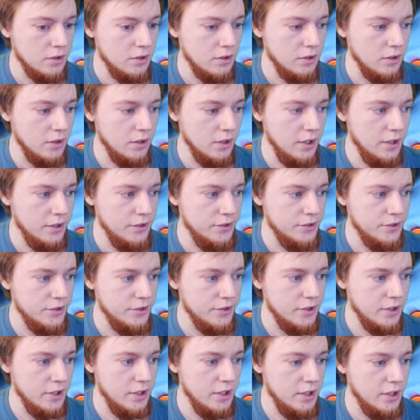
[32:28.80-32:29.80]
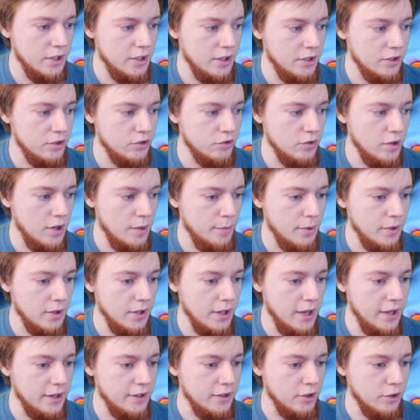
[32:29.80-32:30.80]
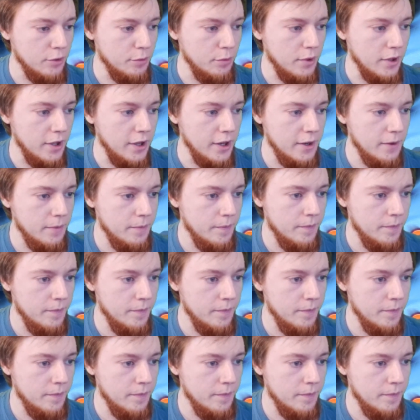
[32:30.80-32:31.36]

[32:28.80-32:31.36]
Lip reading: Let's drop a land into play.